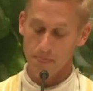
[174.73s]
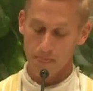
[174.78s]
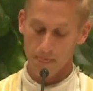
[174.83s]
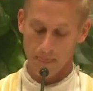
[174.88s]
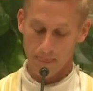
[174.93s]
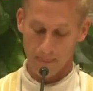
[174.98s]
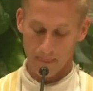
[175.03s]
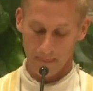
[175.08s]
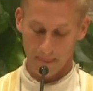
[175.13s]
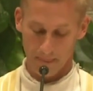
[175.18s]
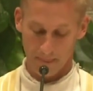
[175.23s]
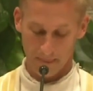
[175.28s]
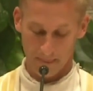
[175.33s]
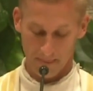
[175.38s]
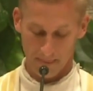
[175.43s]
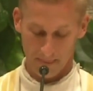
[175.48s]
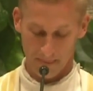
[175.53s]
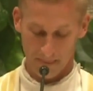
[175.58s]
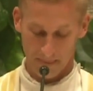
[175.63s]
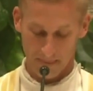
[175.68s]

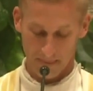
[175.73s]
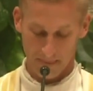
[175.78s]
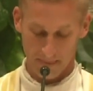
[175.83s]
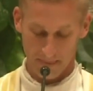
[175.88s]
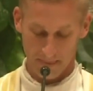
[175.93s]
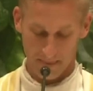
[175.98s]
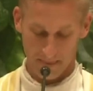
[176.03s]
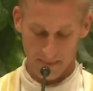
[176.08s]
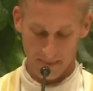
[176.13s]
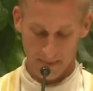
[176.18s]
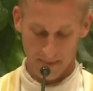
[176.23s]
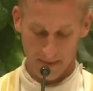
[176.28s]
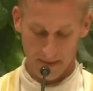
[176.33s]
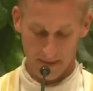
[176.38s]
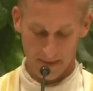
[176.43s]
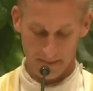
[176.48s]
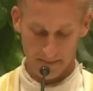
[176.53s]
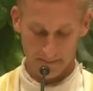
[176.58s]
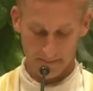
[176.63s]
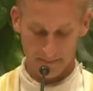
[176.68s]

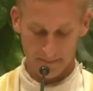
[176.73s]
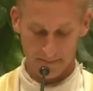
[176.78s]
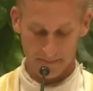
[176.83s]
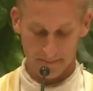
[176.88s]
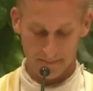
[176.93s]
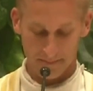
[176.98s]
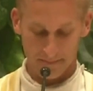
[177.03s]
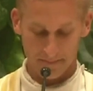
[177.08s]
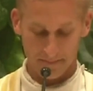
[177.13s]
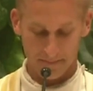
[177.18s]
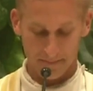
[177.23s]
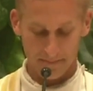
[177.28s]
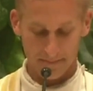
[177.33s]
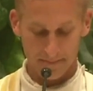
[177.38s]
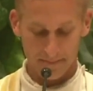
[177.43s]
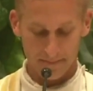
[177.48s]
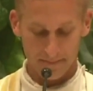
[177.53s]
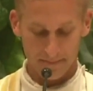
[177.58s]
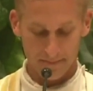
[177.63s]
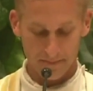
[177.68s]

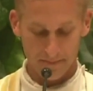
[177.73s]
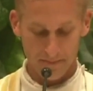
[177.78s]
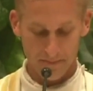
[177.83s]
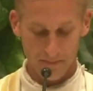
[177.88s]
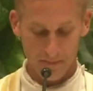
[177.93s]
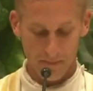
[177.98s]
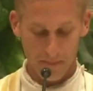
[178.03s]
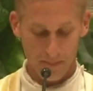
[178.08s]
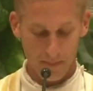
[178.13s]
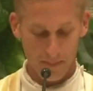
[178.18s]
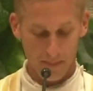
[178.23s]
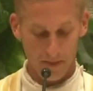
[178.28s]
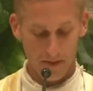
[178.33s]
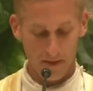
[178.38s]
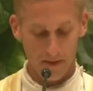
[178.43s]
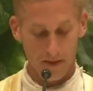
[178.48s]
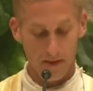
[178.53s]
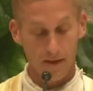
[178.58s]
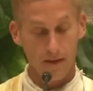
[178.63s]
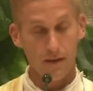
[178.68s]
[no speech]